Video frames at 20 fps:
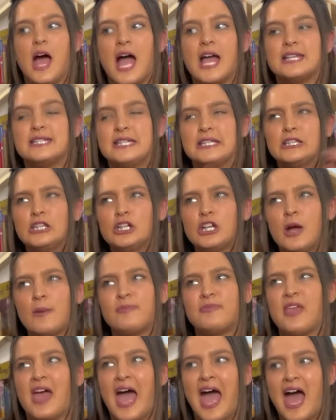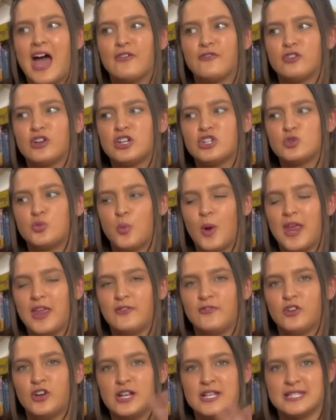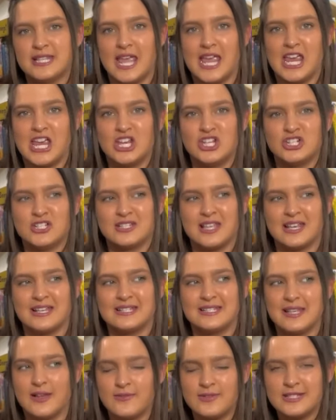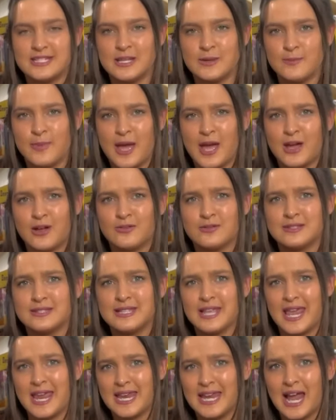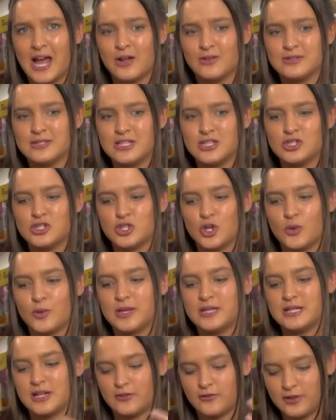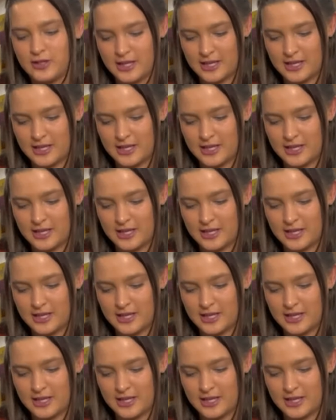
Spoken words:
I did look up the average weight for his age is like 17 pounds, 8 ounces. So he definitely